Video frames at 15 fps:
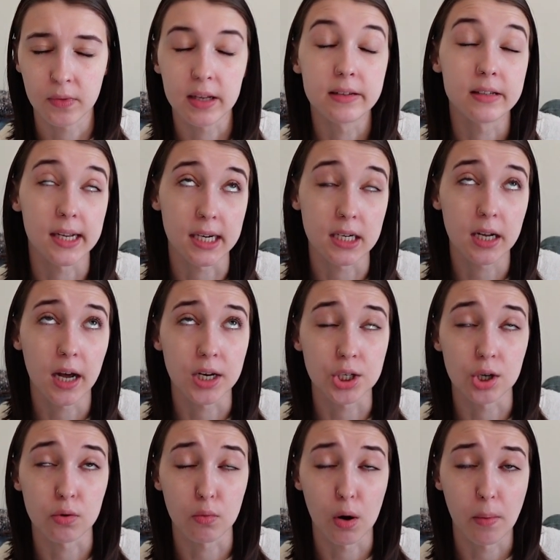It's like touch
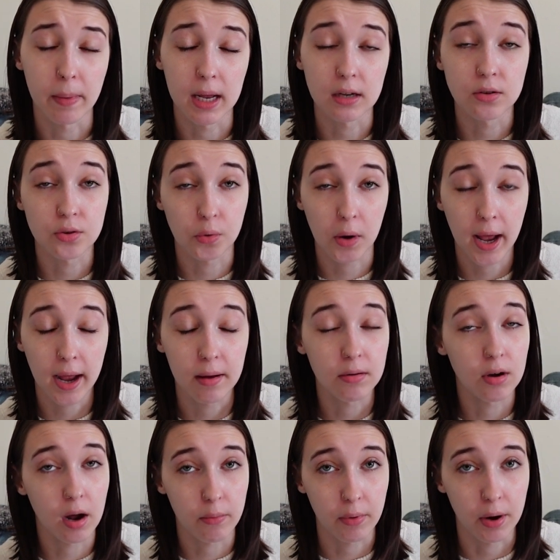of romance, okay?
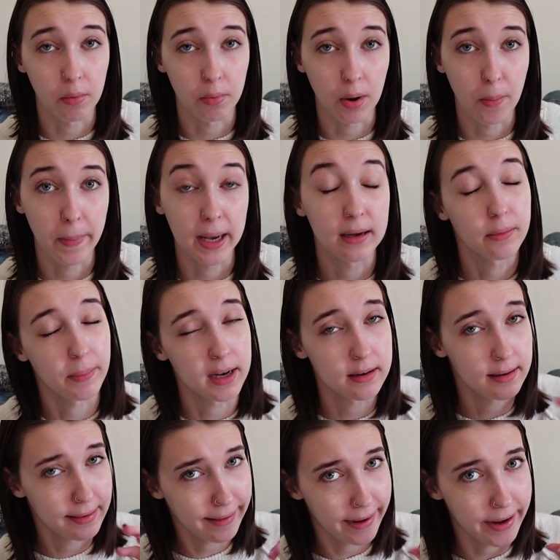Not real romance, but
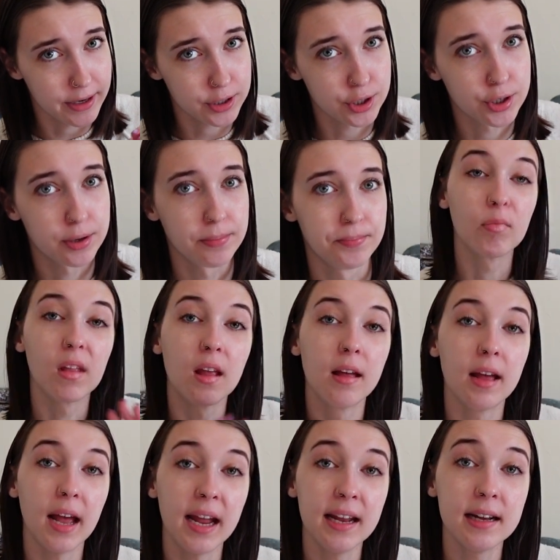touch.
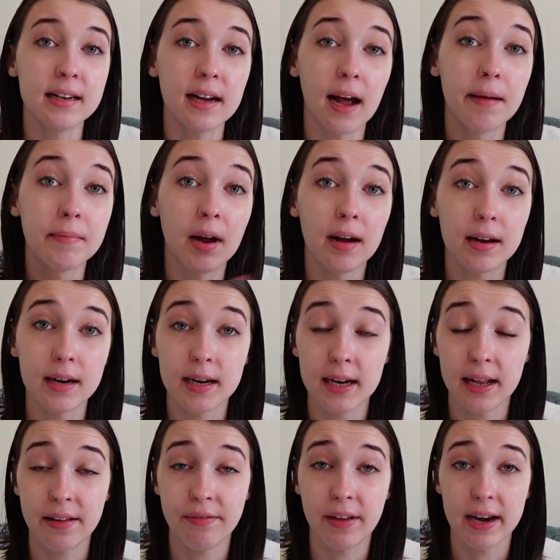And I'm not going to
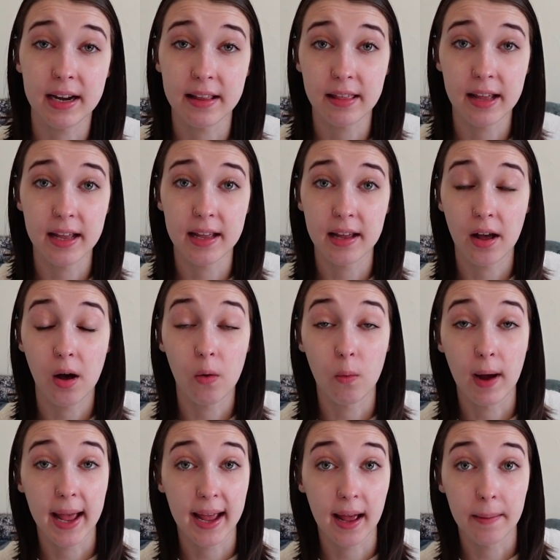give anything
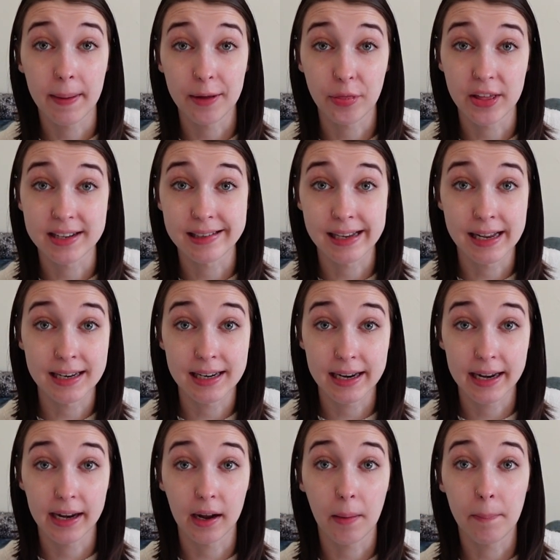away about this
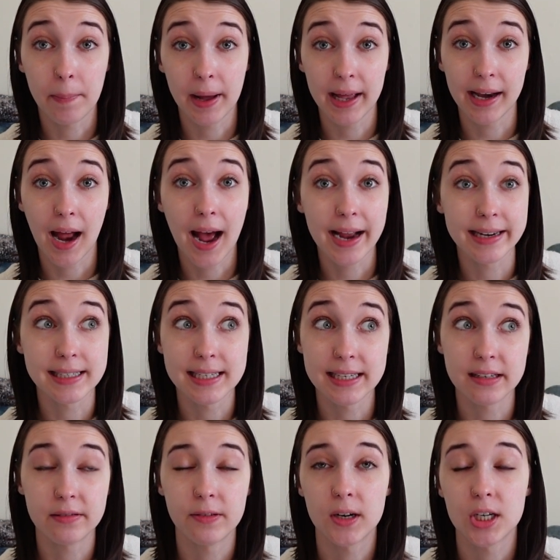ending, but I
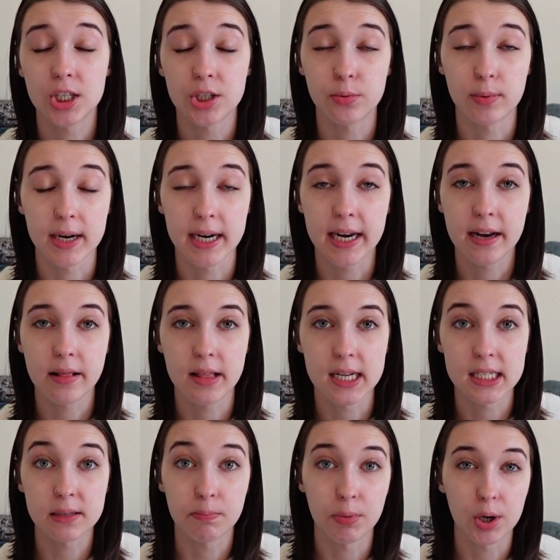did finish reading
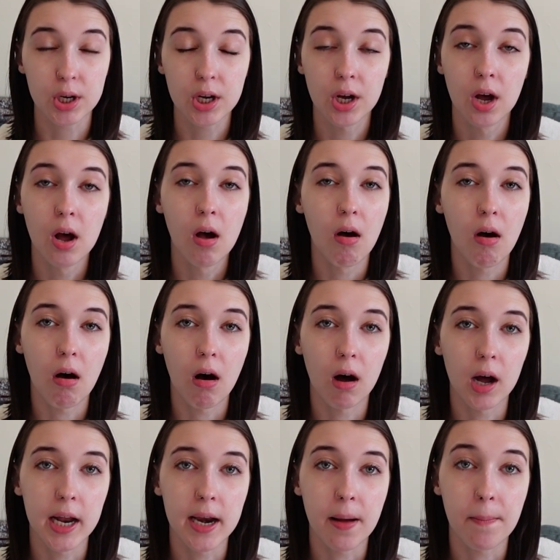this book
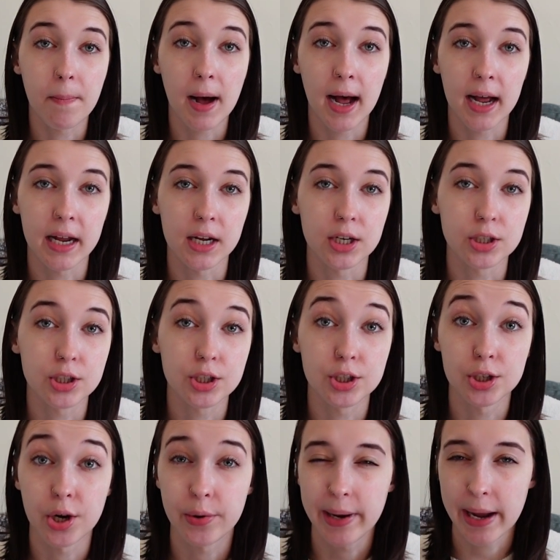on my
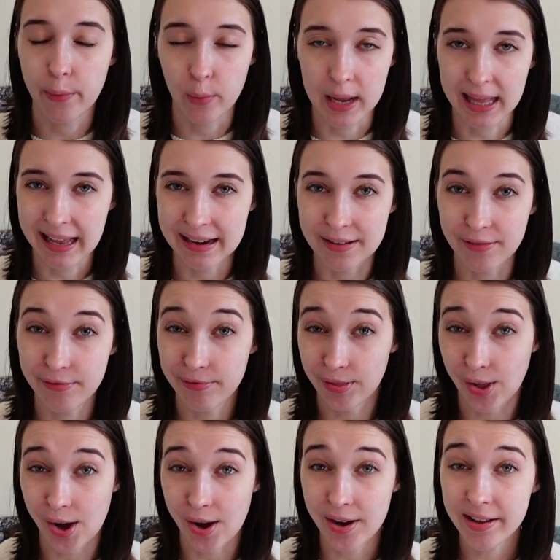snow day weekend
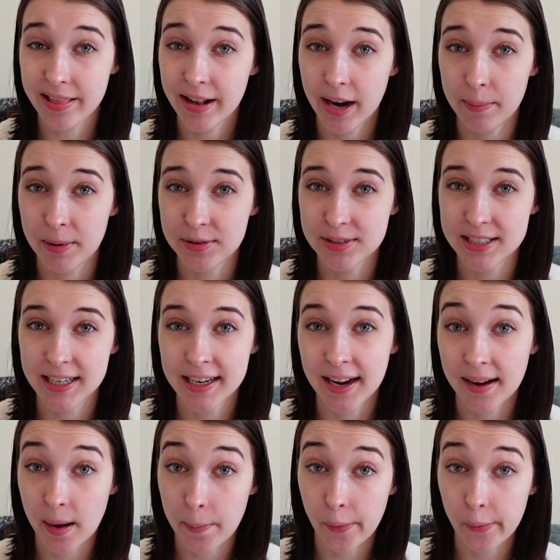vlog that I posted a
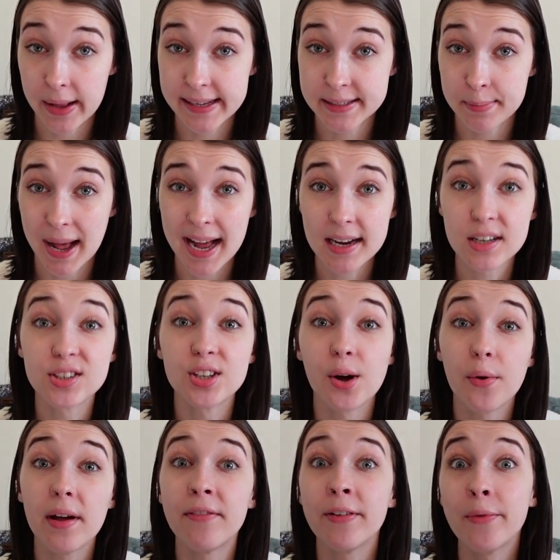couple weeks back.
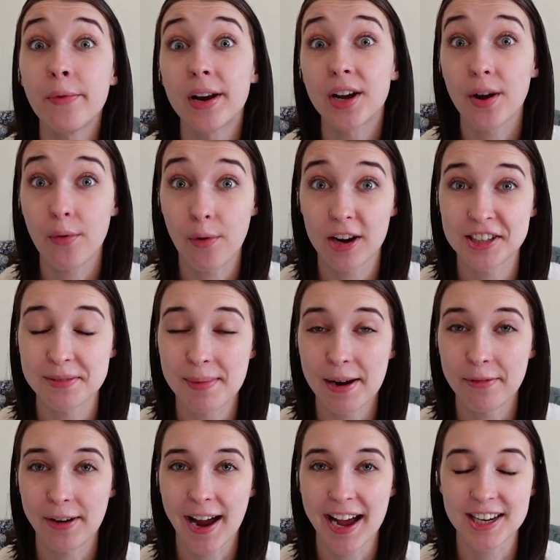So if you want to go watch my
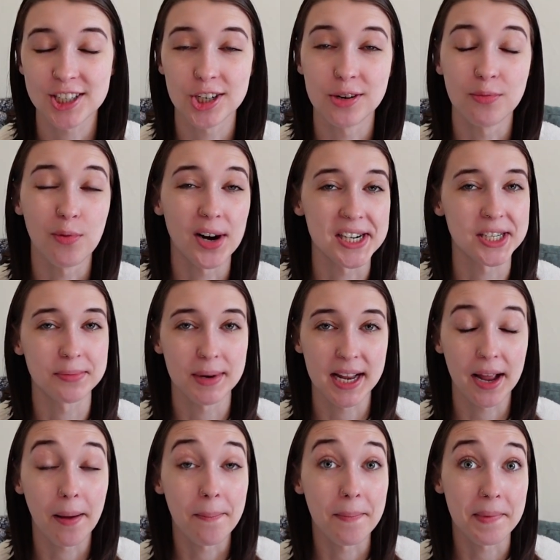reaction and watch
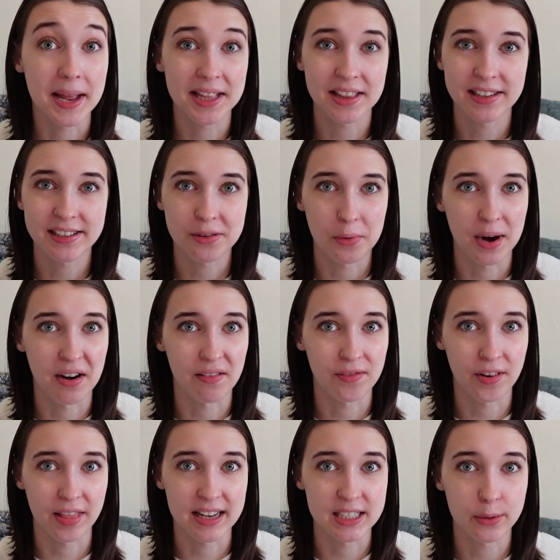me make the square
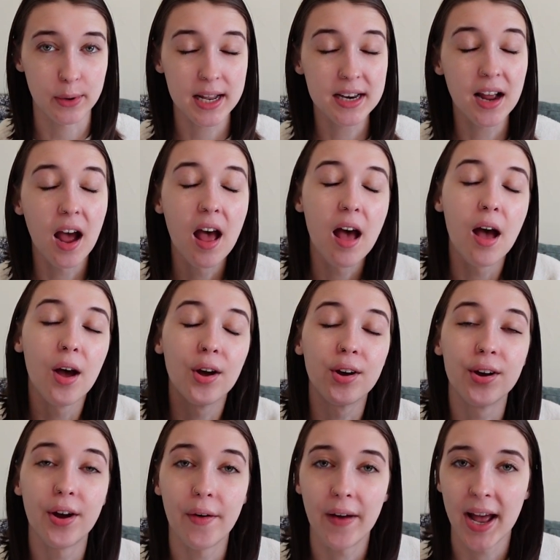for this one,
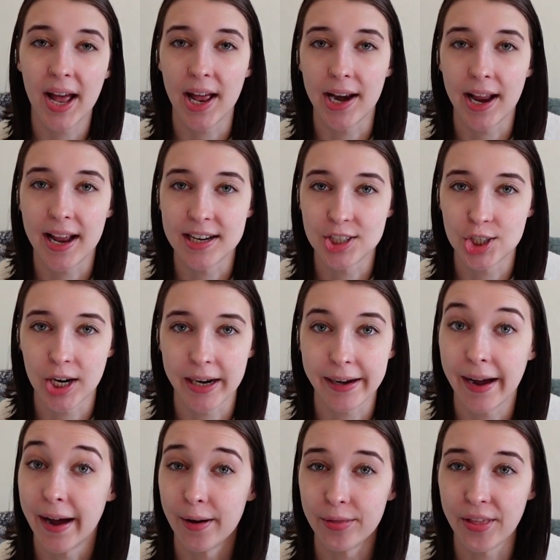go ahead and check
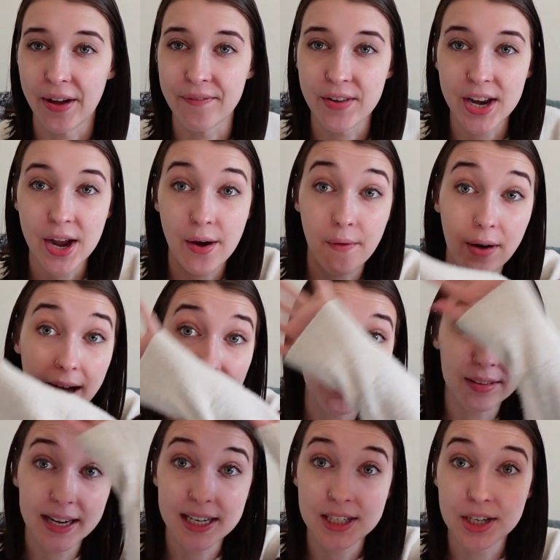out that video. I'll
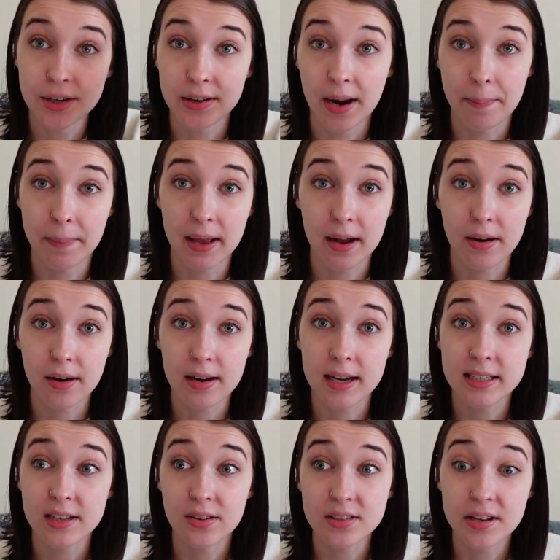link to it up here,
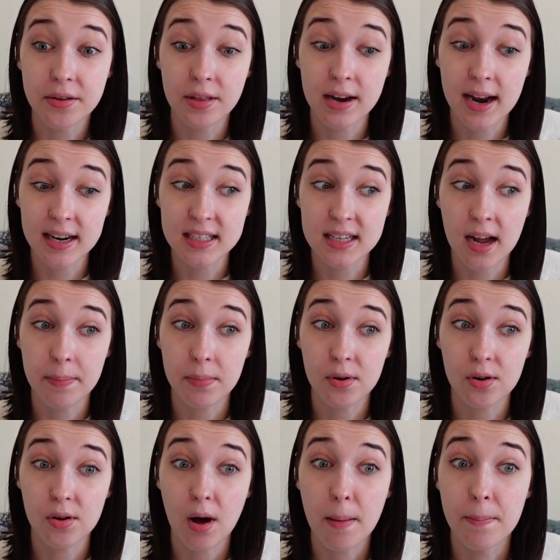because also the next
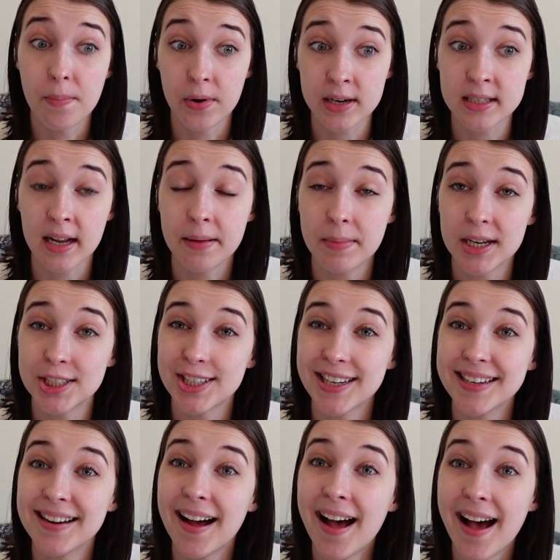couple books I mentioned